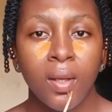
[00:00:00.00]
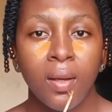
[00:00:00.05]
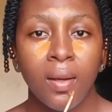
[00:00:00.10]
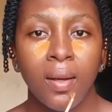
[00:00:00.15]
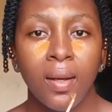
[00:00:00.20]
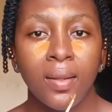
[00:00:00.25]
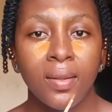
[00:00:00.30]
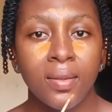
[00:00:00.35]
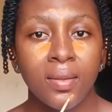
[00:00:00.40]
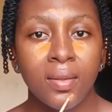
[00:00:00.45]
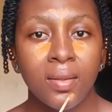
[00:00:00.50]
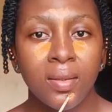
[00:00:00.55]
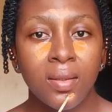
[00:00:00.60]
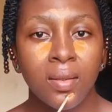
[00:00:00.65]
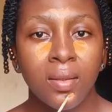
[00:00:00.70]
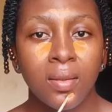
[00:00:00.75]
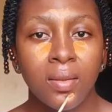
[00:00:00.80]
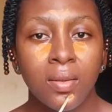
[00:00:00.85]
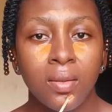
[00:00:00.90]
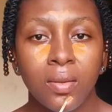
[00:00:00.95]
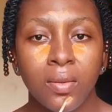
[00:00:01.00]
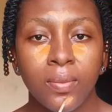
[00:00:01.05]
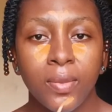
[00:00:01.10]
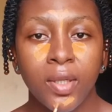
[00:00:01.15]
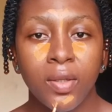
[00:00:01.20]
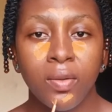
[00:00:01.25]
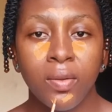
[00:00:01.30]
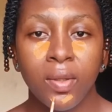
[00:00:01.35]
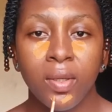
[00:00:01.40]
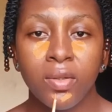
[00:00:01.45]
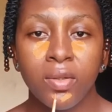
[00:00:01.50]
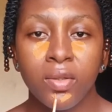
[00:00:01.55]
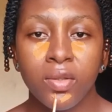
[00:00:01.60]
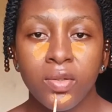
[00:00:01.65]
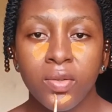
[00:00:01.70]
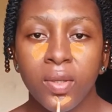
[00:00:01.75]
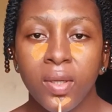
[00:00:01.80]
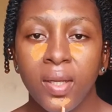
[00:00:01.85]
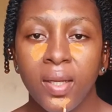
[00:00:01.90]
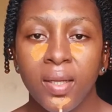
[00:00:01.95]
And oh my god, I just
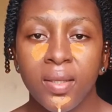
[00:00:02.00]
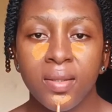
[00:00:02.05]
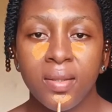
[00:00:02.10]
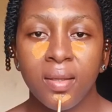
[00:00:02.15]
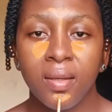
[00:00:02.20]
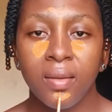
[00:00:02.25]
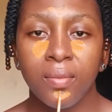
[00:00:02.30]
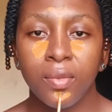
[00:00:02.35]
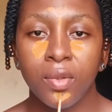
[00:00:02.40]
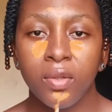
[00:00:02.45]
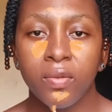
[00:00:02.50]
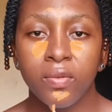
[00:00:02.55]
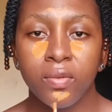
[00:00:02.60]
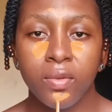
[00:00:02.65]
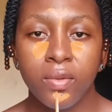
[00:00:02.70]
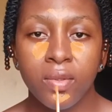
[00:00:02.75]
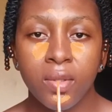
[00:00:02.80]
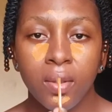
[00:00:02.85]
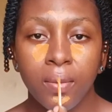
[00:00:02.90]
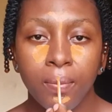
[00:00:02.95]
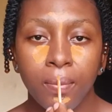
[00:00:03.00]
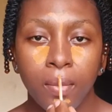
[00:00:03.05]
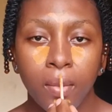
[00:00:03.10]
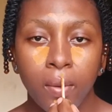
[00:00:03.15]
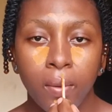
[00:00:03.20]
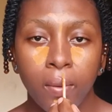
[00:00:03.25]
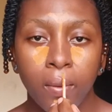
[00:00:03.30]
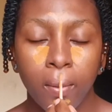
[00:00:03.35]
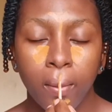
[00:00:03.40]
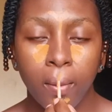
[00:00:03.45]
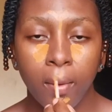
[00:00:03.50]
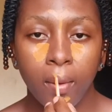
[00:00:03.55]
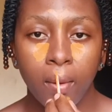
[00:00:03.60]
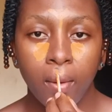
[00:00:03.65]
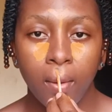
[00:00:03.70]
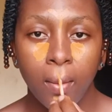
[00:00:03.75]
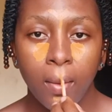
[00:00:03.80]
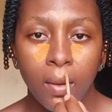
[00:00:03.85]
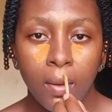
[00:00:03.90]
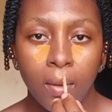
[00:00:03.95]
realized that I'm not even using a mirror
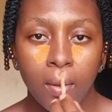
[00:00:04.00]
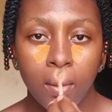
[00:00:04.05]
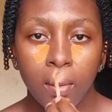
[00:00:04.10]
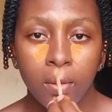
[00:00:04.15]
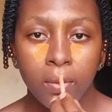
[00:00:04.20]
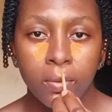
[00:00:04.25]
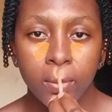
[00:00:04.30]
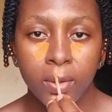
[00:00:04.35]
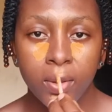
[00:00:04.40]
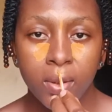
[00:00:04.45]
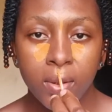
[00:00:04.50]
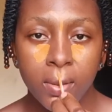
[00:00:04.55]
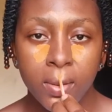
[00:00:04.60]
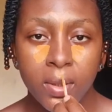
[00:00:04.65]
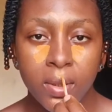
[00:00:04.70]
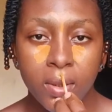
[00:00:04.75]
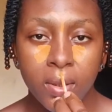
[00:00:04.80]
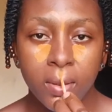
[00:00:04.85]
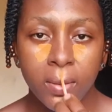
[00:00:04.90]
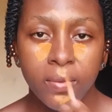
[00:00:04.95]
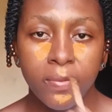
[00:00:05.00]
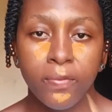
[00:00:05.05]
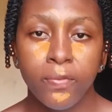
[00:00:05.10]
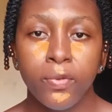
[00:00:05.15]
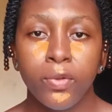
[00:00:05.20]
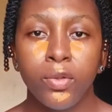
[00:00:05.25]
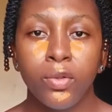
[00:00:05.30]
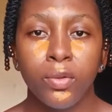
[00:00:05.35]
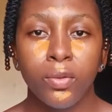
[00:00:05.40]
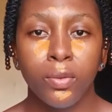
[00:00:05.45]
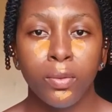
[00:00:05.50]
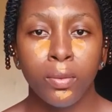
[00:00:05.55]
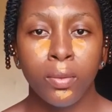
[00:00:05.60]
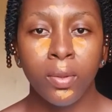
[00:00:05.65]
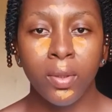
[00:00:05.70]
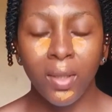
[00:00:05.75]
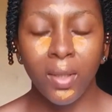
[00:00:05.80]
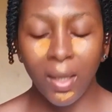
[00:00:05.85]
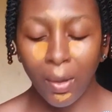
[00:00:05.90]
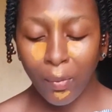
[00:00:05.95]
for this video.
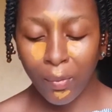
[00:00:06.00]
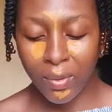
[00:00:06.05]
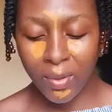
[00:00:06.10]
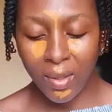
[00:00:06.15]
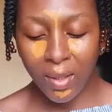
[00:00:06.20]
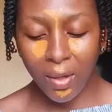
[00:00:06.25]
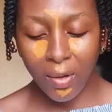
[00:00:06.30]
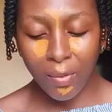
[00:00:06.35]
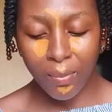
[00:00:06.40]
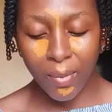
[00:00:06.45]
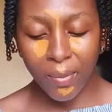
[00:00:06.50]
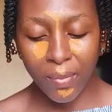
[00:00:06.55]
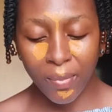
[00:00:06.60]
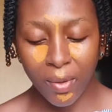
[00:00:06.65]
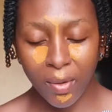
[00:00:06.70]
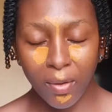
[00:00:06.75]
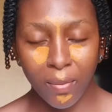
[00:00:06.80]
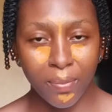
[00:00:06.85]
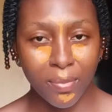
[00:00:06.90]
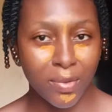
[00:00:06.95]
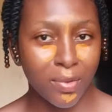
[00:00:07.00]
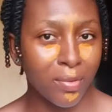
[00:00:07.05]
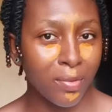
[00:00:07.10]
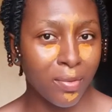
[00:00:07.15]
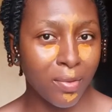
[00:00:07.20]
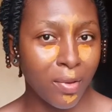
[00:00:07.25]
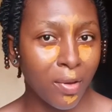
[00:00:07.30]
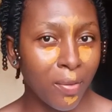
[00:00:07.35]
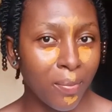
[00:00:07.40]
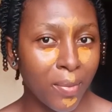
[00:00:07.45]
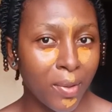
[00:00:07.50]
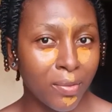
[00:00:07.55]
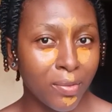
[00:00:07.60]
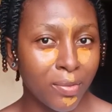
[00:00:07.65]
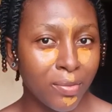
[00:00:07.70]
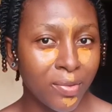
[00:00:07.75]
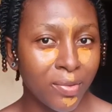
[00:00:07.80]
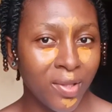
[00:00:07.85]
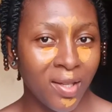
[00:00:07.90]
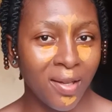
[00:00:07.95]
I wonder how my makeup is going to come out
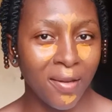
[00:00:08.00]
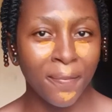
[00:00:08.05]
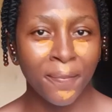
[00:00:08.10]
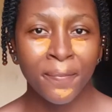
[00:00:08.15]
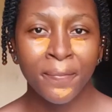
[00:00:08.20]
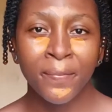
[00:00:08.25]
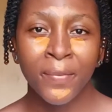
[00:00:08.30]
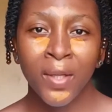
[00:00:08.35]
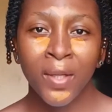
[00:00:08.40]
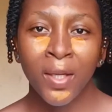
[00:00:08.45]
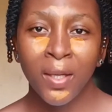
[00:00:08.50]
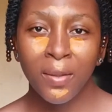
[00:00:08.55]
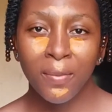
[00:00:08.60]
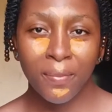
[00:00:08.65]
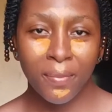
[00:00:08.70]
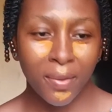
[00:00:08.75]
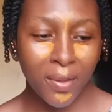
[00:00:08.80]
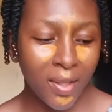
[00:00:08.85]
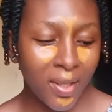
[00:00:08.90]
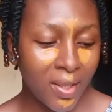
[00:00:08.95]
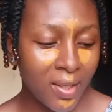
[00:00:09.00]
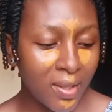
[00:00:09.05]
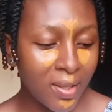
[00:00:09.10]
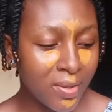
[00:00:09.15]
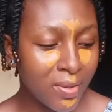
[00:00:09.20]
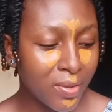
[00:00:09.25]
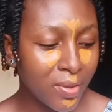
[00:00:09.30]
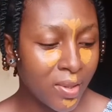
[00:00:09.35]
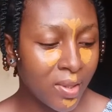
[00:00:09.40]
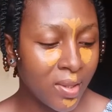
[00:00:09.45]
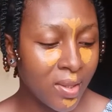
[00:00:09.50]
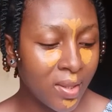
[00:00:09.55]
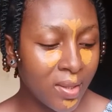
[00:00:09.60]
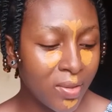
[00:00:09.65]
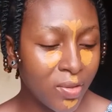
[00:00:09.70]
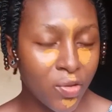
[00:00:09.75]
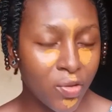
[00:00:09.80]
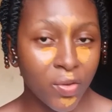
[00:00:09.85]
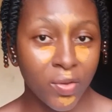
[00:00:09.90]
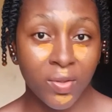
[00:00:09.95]
looking. But yeah, let's
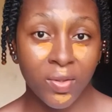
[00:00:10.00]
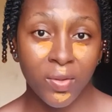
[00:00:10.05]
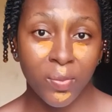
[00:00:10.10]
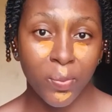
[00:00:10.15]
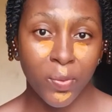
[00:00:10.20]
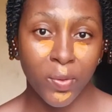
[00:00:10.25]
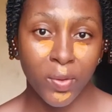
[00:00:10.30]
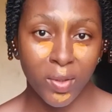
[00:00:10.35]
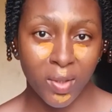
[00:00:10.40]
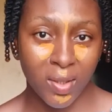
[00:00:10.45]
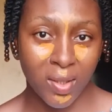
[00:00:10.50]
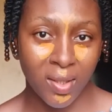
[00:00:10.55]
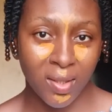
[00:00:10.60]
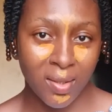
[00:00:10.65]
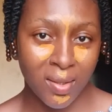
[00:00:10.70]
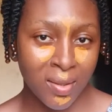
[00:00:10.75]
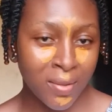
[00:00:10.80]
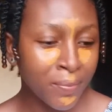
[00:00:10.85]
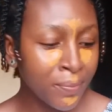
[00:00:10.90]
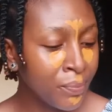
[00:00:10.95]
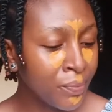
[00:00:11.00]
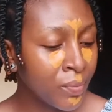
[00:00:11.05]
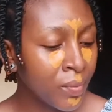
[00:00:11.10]
trust the process.